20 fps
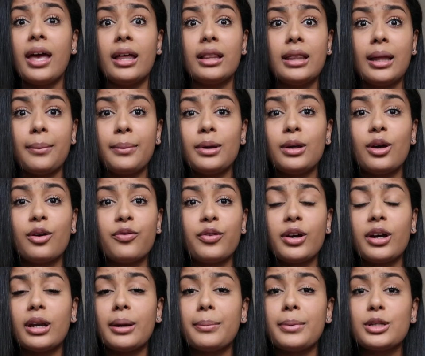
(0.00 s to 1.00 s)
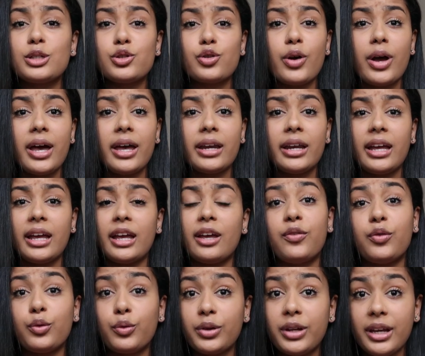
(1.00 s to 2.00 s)
and let me know if you're gonna be trying it.
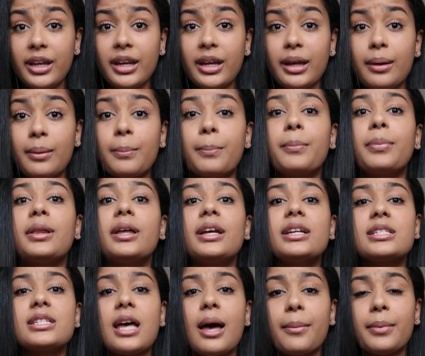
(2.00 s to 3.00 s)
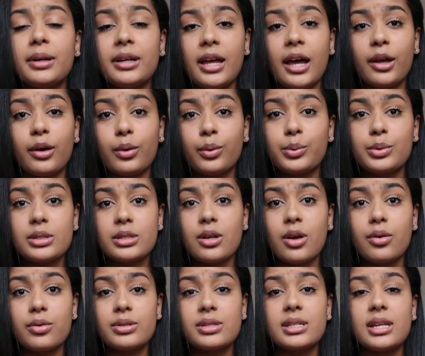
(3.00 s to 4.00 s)
If you did it, please comment down your
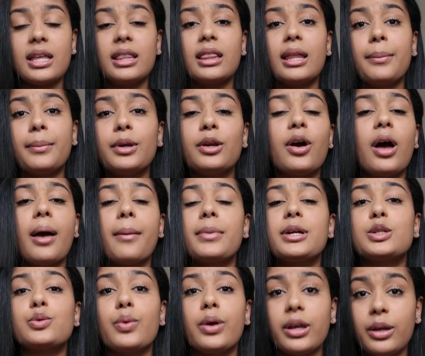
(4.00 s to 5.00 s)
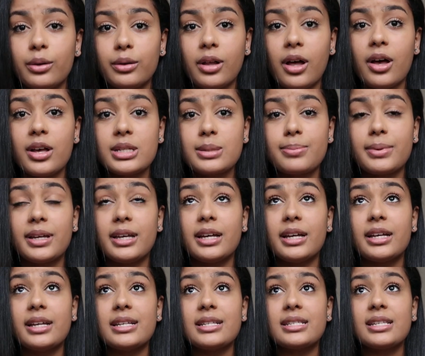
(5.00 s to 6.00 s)
results and let me know how much weight you lost
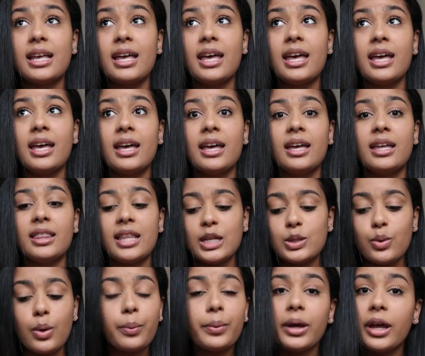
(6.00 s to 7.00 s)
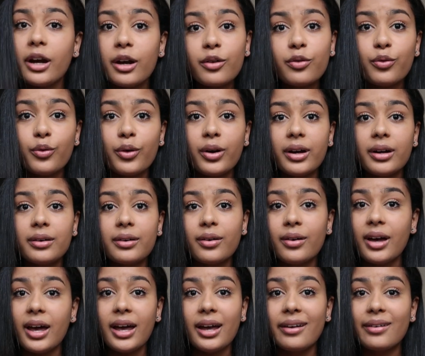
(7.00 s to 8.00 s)
because that's what we're here for,
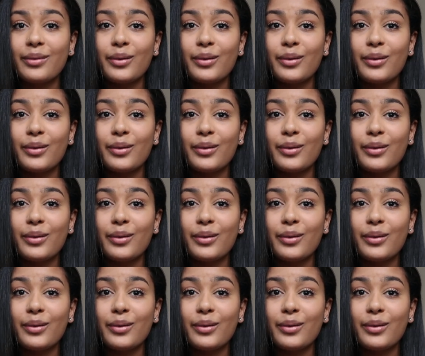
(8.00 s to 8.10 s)
okay?